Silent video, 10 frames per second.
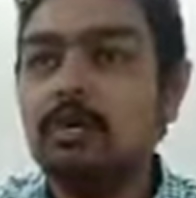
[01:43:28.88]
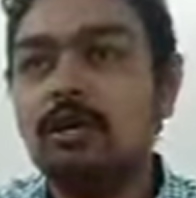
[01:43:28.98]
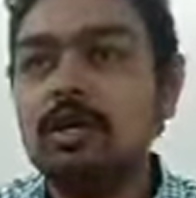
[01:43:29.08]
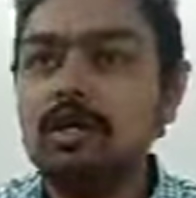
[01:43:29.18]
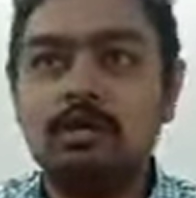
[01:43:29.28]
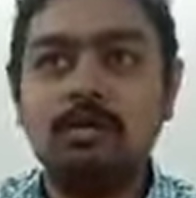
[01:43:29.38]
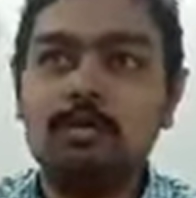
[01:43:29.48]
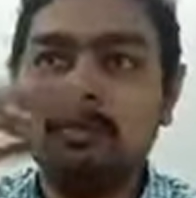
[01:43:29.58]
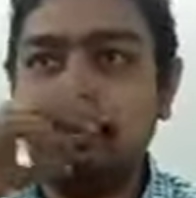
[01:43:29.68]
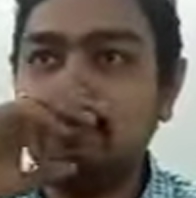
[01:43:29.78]
Your
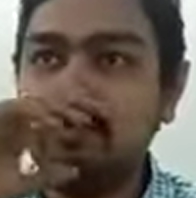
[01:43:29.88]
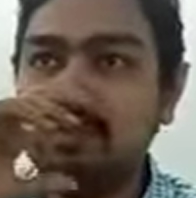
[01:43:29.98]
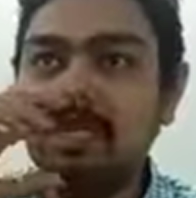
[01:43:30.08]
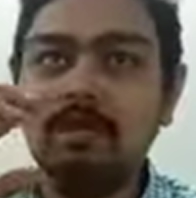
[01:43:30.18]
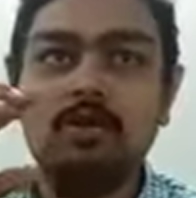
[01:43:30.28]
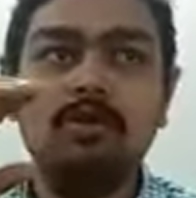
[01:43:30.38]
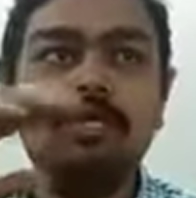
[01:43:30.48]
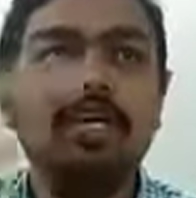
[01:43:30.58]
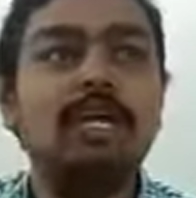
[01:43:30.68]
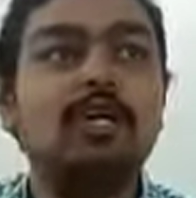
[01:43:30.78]
people will be there,
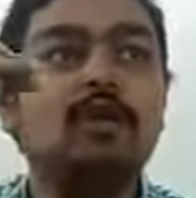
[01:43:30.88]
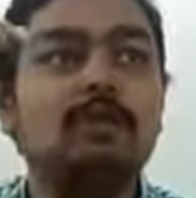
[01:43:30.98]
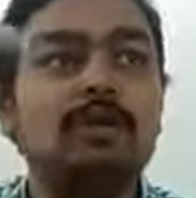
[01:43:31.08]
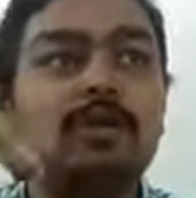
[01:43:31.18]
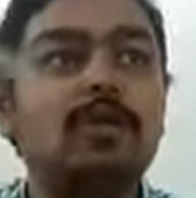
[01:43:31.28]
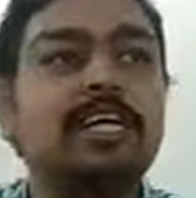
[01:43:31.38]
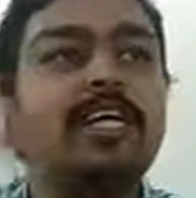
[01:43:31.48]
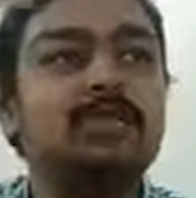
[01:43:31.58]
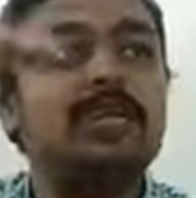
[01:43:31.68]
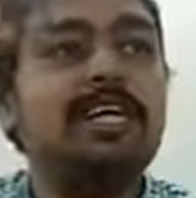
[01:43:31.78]
second group, nundi
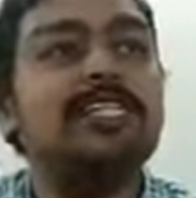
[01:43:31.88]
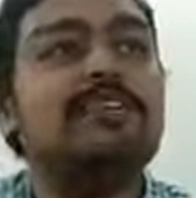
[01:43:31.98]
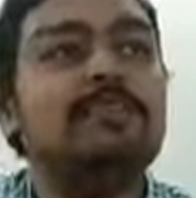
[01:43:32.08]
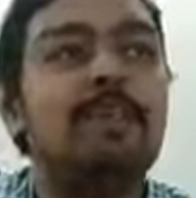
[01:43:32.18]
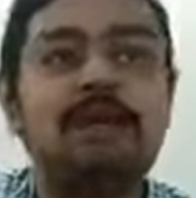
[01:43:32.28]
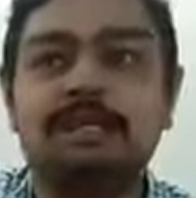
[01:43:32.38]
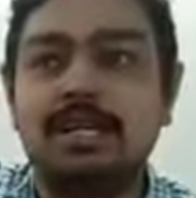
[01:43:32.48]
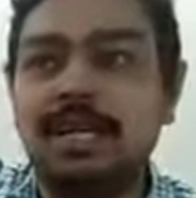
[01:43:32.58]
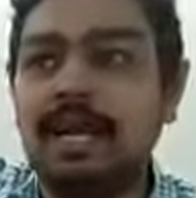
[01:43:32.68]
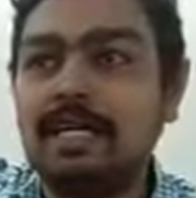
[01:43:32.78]
adichi, they will
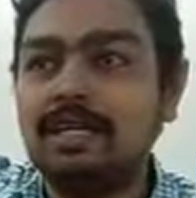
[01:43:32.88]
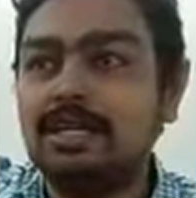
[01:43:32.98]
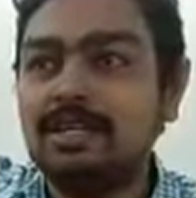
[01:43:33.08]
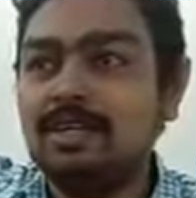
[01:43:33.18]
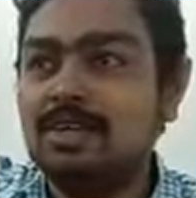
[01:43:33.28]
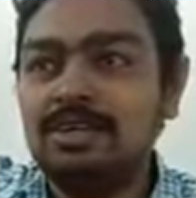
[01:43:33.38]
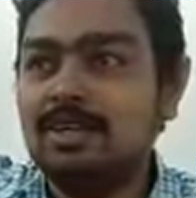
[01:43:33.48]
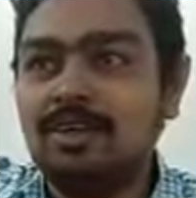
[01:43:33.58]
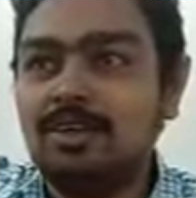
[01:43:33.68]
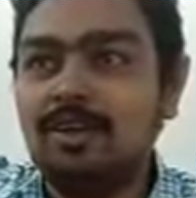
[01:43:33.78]
pass late.
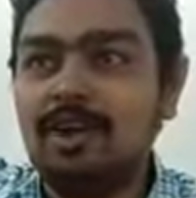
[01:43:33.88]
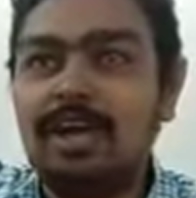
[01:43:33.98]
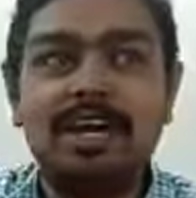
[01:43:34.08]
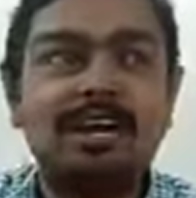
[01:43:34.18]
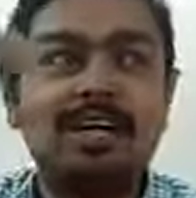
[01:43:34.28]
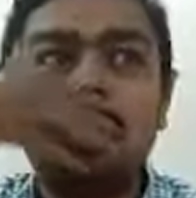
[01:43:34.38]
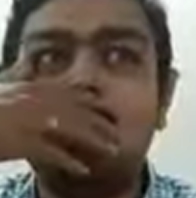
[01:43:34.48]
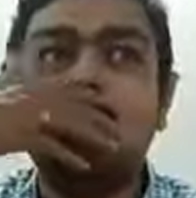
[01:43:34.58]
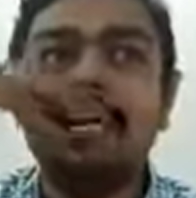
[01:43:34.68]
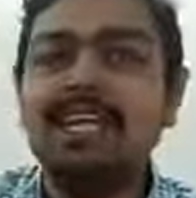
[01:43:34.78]
Okay,
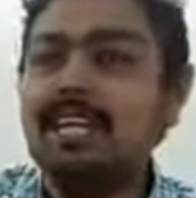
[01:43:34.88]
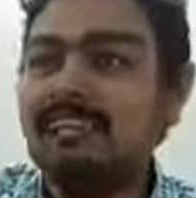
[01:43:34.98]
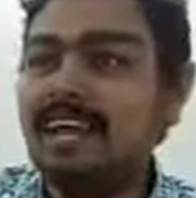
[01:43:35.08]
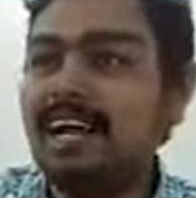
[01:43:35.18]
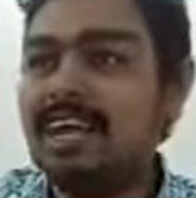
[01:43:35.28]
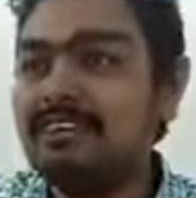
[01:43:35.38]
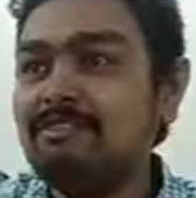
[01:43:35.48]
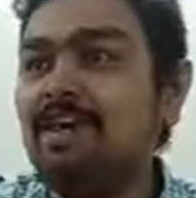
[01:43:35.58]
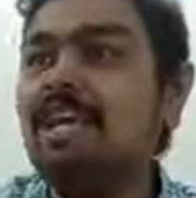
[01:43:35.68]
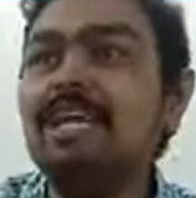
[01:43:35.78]
and they will
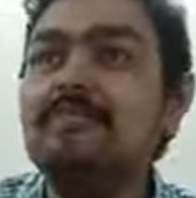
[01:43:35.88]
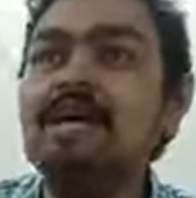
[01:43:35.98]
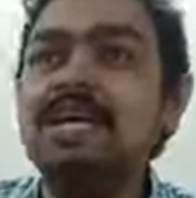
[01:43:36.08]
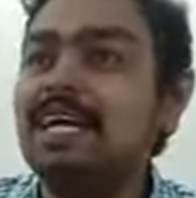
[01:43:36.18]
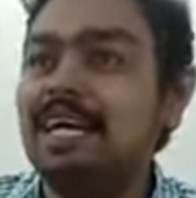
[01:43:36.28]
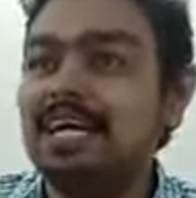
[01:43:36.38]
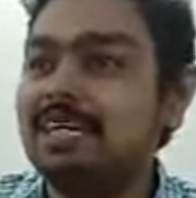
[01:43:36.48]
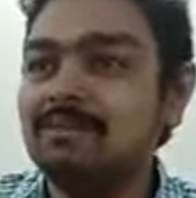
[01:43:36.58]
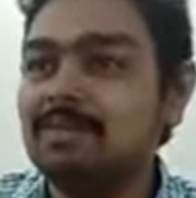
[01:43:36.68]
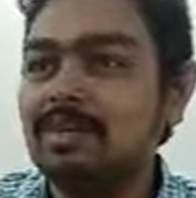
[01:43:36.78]
write final immediately.
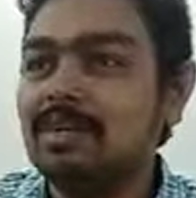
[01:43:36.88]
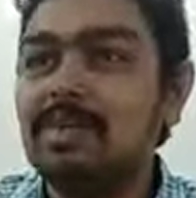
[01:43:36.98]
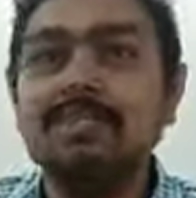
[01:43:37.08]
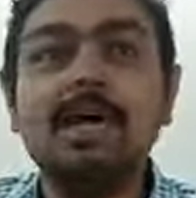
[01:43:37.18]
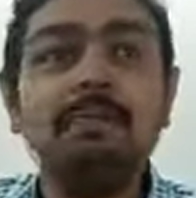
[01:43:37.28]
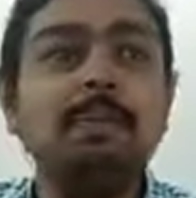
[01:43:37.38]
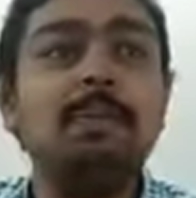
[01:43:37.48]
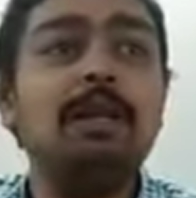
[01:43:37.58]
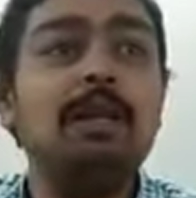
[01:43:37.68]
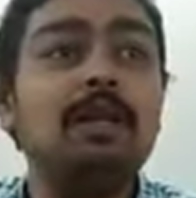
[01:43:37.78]
Some
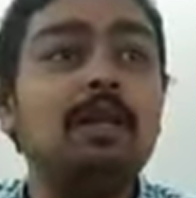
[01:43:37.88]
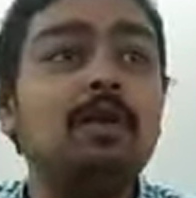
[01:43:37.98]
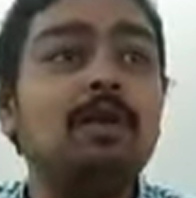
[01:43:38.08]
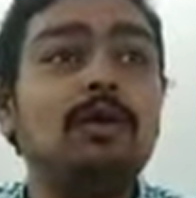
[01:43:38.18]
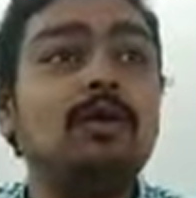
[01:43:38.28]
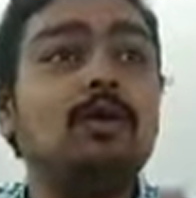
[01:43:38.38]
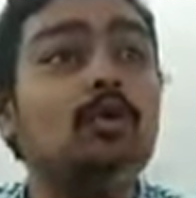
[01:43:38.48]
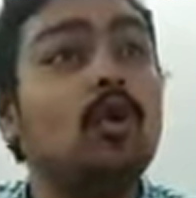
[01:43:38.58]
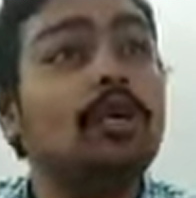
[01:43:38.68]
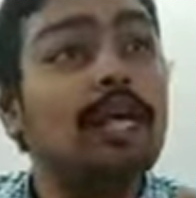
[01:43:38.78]
people
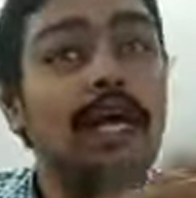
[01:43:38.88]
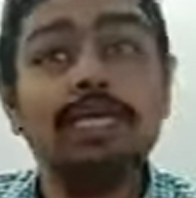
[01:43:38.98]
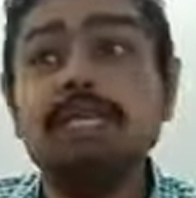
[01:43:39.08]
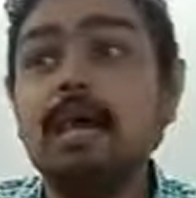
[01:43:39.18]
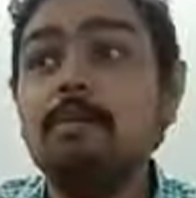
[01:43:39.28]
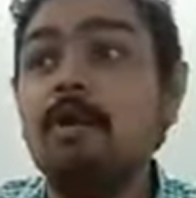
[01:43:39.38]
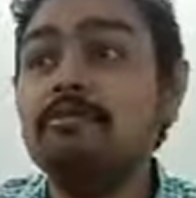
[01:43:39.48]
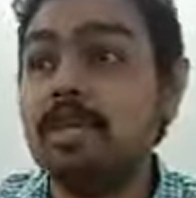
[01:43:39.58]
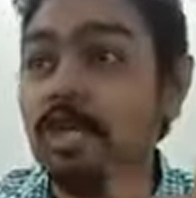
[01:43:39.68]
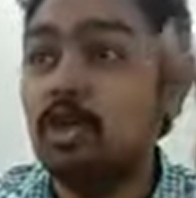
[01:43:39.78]
wrote exam
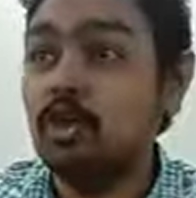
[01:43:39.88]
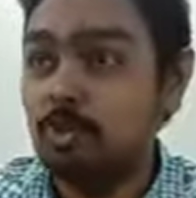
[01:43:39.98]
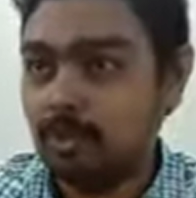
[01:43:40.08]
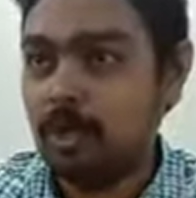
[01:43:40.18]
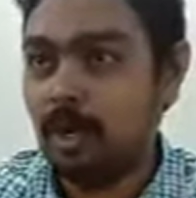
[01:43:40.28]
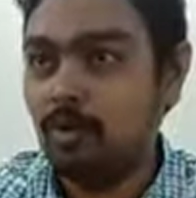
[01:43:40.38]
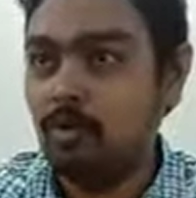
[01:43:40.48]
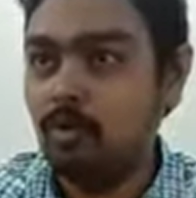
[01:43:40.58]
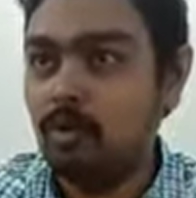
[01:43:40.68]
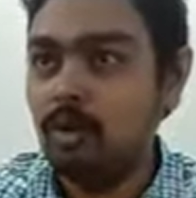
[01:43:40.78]
of second group now
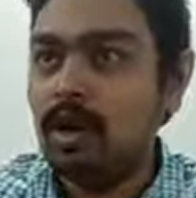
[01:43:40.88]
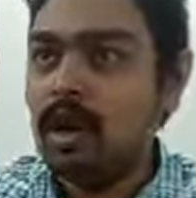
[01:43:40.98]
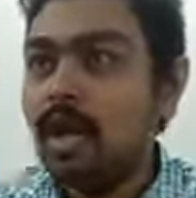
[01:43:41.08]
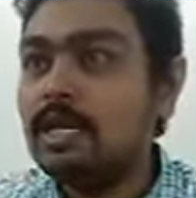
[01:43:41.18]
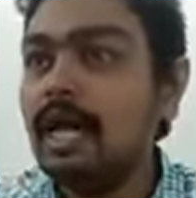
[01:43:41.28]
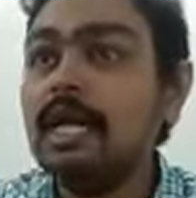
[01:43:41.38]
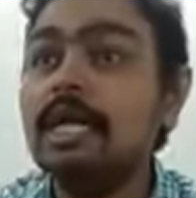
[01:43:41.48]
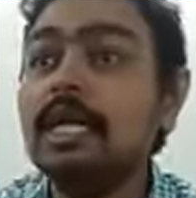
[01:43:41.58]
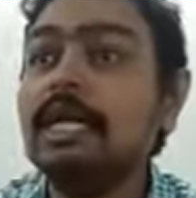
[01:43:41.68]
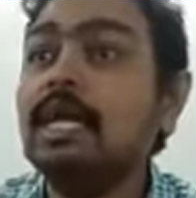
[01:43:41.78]
and they are
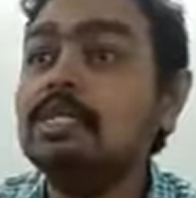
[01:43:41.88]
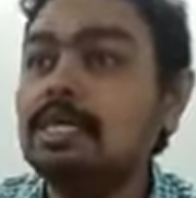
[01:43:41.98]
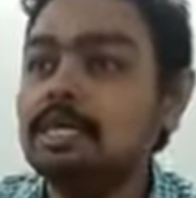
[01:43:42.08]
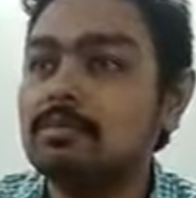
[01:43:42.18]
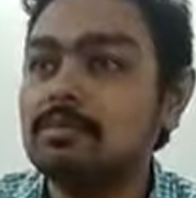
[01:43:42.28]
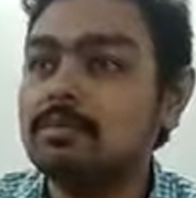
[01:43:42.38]
attending class here.